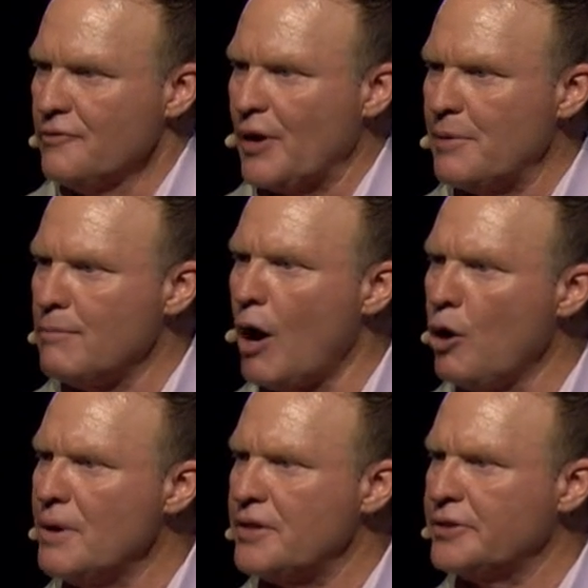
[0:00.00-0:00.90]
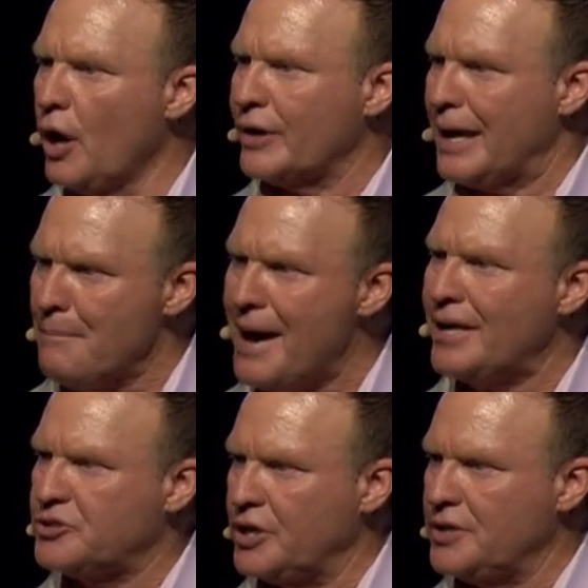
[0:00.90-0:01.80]
From the moment the donkey
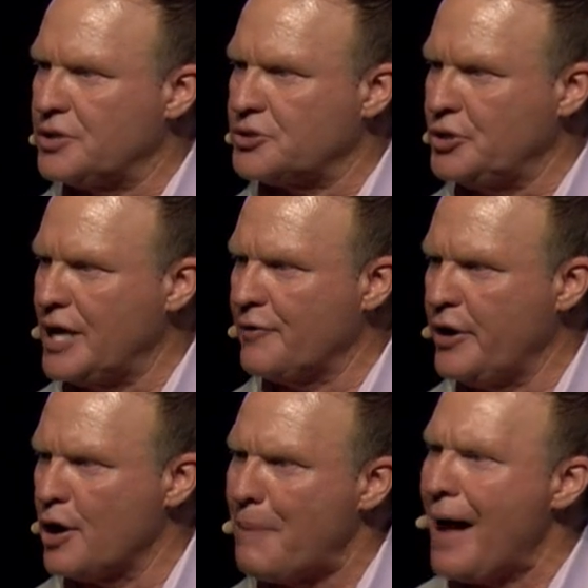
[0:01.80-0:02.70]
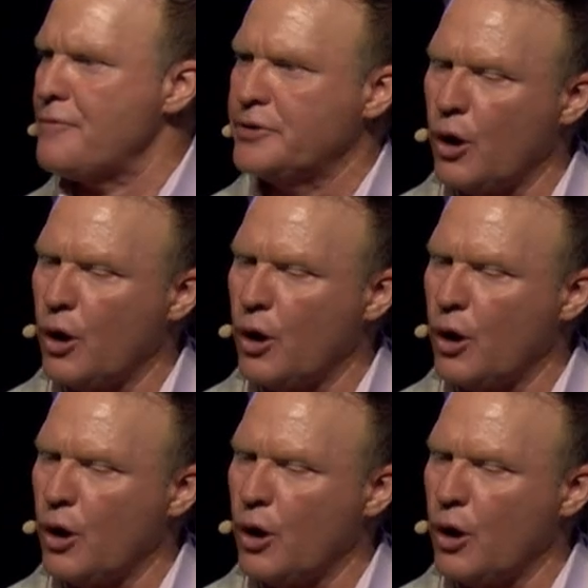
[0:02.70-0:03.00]
met Jesus, you never hear about